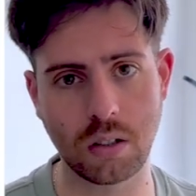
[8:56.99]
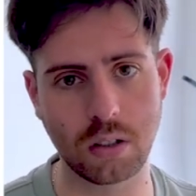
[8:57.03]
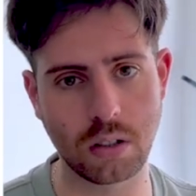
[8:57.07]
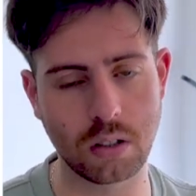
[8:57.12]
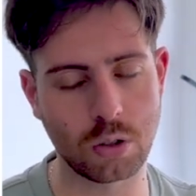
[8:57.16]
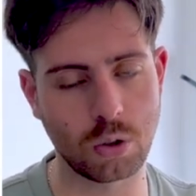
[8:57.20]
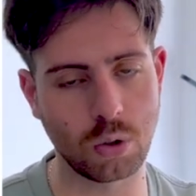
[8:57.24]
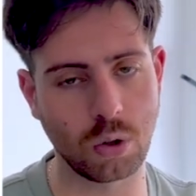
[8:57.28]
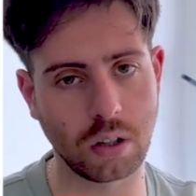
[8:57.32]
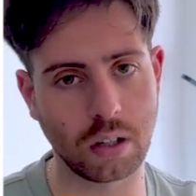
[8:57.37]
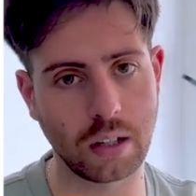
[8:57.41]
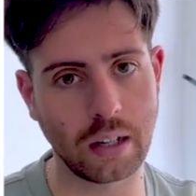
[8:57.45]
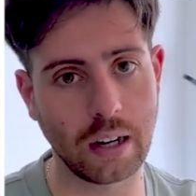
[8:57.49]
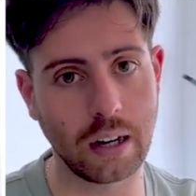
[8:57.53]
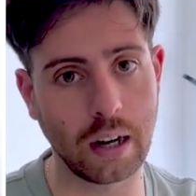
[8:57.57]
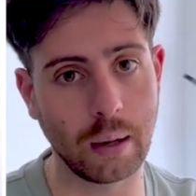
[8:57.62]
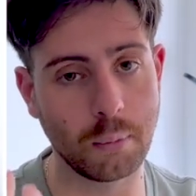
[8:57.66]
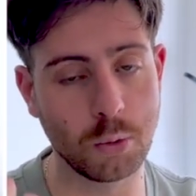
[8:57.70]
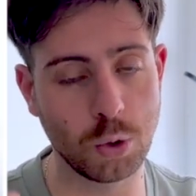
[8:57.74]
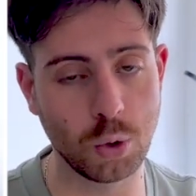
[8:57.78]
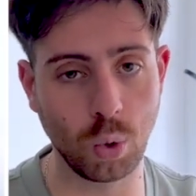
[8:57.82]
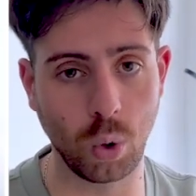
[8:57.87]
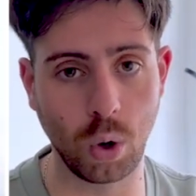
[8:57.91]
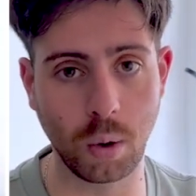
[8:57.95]
sort of get
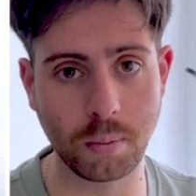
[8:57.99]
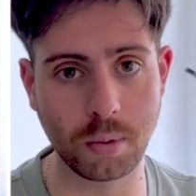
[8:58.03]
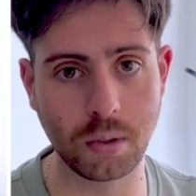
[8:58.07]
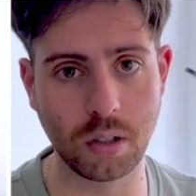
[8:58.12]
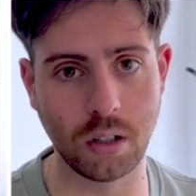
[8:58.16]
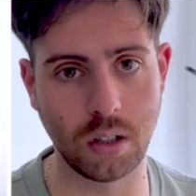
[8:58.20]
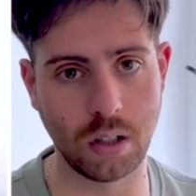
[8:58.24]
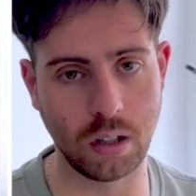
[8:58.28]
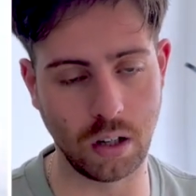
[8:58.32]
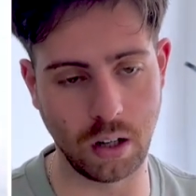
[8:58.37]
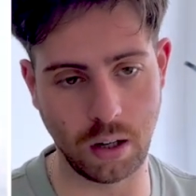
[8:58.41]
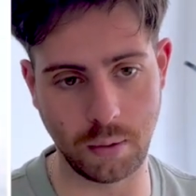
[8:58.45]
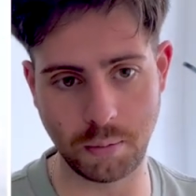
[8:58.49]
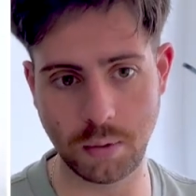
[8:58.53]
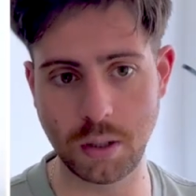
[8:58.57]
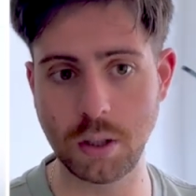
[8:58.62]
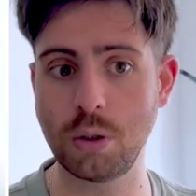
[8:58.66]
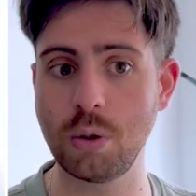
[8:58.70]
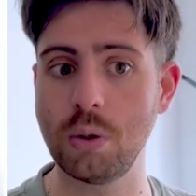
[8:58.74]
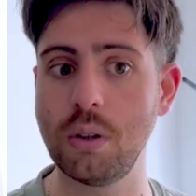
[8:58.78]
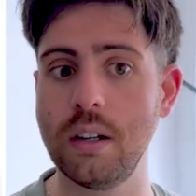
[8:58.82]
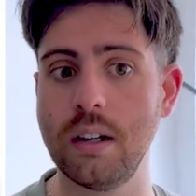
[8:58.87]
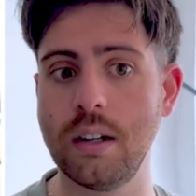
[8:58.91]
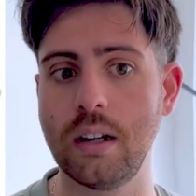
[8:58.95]
absorbed um,
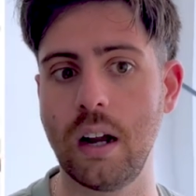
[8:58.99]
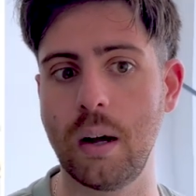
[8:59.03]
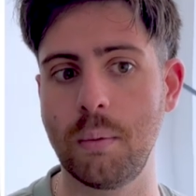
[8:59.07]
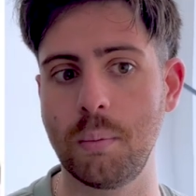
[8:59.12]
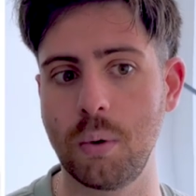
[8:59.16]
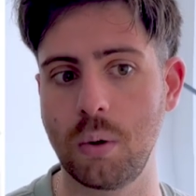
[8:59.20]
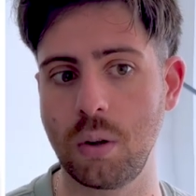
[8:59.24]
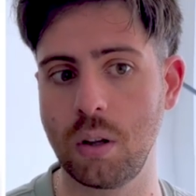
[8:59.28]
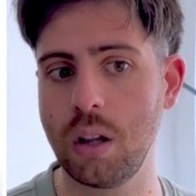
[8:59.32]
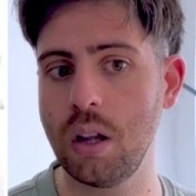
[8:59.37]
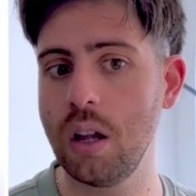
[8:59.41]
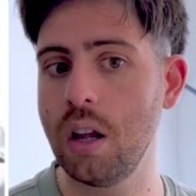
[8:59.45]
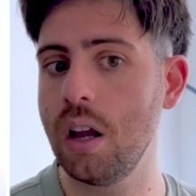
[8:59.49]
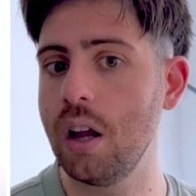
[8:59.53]
into the enamel.